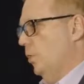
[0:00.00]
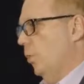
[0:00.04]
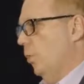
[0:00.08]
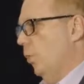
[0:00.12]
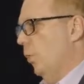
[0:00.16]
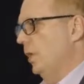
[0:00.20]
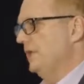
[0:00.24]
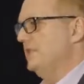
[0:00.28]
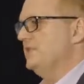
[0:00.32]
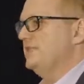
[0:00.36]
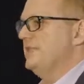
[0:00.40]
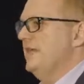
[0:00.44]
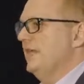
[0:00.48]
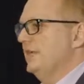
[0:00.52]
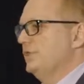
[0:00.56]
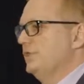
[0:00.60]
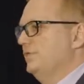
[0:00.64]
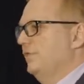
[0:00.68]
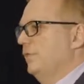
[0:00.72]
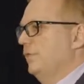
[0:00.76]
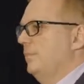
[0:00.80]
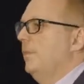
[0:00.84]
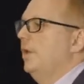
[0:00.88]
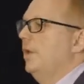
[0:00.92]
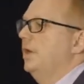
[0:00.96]
what's next
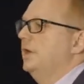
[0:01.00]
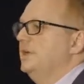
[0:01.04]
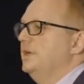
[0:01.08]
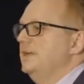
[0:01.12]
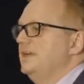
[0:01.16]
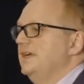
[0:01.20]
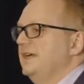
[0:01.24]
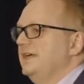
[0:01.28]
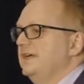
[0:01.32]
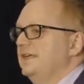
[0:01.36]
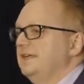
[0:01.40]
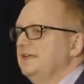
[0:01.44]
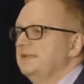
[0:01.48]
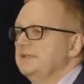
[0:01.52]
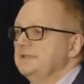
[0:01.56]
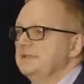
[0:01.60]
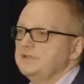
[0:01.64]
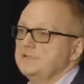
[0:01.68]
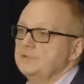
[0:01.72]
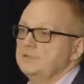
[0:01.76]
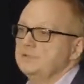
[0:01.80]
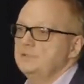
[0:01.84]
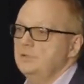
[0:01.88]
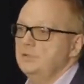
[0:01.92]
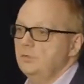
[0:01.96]
for marketing
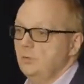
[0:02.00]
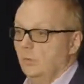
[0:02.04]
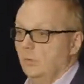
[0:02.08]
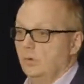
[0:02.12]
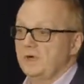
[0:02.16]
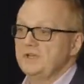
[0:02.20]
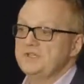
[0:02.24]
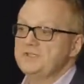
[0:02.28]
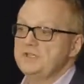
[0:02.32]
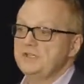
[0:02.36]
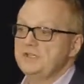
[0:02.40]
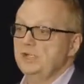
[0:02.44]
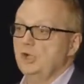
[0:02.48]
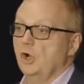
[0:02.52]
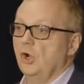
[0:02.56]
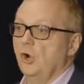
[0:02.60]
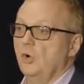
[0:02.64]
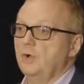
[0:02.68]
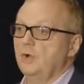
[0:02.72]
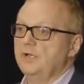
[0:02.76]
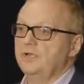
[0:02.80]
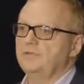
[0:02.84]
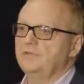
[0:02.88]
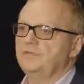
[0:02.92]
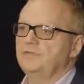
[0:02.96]
analytics? Where is it
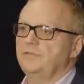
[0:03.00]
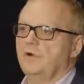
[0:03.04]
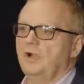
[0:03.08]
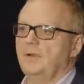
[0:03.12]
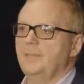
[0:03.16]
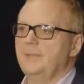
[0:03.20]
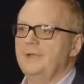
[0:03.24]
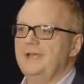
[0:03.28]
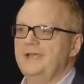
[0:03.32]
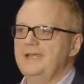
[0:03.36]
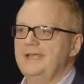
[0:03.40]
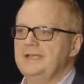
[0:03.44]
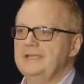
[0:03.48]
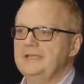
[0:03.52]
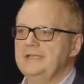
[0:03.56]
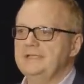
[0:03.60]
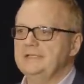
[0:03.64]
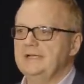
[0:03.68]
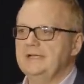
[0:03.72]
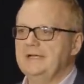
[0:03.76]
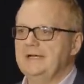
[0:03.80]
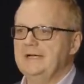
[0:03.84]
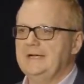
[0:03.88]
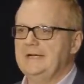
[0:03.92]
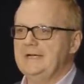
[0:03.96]
going from a
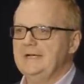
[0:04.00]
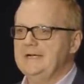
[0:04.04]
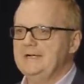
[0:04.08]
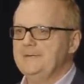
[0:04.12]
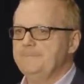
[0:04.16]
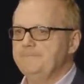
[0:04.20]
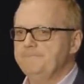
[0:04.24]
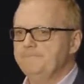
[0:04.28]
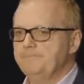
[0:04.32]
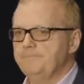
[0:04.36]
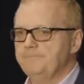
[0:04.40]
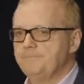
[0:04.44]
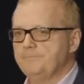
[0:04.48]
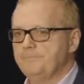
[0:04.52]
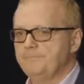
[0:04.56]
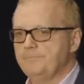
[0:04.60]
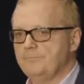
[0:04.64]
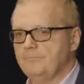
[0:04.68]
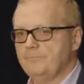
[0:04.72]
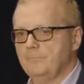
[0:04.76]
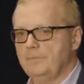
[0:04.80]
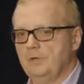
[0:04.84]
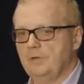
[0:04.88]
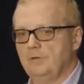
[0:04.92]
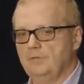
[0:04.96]
um,
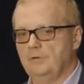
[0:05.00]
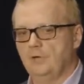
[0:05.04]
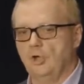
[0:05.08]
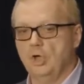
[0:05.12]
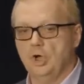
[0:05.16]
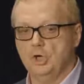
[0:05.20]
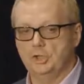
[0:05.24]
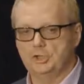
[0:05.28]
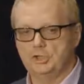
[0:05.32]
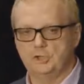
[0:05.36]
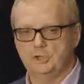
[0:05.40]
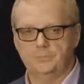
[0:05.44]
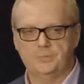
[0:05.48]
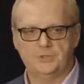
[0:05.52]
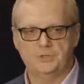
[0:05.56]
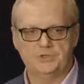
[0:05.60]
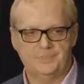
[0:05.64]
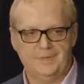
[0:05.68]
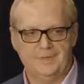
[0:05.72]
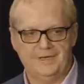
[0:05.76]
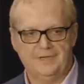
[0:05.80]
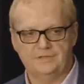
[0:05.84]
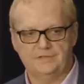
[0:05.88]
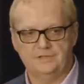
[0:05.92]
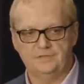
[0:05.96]
long term
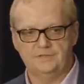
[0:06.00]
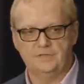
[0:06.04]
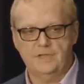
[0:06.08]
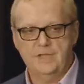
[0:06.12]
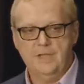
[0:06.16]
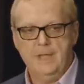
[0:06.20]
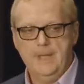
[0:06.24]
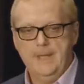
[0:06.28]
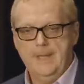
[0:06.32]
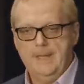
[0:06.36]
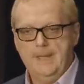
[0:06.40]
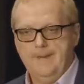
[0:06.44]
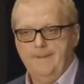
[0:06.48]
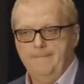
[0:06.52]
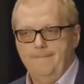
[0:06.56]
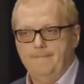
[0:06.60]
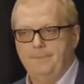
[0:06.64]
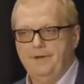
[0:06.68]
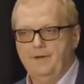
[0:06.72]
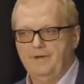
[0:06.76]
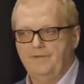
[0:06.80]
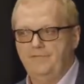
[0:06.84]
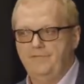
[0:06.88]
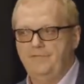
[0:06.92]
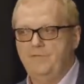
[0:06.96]
perspective?
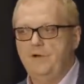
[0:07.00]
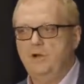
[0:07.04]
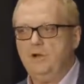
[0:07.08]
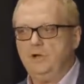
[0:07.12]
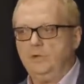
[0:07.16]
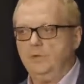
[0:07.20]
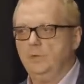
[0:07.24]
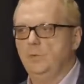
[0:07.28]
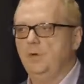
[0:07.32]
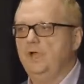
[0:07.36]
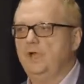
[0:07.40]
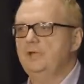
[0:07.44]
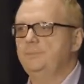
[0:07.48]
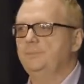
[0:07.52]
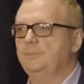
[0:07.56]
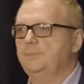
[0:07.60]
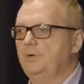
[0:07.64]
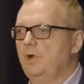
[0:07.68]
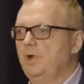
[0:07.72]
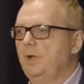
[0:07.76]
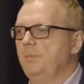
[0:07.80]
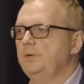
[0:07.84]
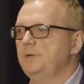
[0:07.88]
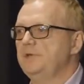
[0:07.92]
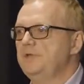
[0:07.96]
By far and away,
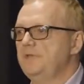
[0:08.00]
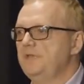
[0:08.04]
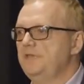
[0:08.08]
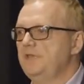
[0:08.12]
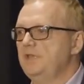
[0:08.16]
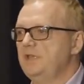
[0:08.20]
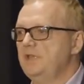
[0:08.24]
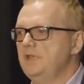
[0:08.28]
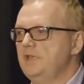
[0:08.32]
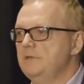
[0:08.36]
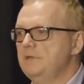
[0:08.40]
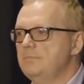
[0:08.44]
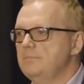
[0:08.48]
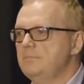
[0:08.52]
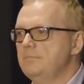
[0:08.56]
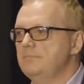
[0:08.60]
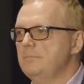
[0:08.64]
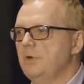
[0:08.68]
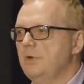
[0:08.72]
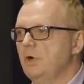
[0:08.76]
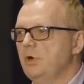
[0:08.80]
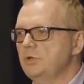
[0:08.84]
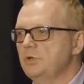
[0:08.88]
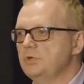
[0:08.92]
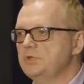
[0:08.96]
probably the
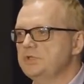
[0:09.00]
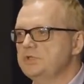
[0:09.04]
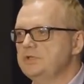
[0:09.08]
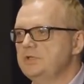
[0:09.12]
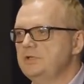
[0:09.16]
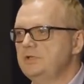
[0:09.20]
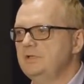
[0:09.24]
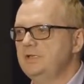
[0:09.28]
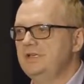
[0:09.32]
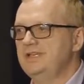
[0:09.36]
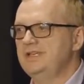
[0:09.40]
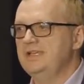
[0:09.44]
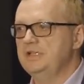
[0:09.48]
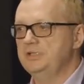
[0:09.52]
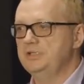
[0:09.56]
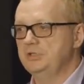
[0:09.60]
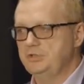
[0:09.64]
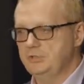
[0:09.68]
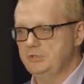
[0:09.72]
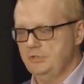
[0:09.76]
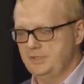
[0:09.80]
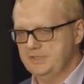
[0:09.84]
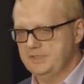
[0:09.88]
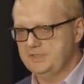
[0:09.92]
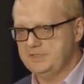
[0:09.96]
most
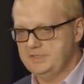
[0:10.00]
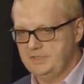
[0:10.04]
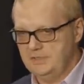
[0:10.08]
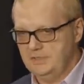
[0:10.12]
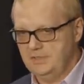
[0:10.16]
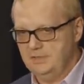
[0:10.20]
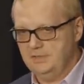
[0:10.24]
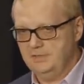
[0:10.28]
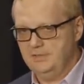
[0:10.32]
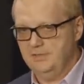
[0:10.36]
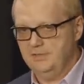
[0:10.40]
interesting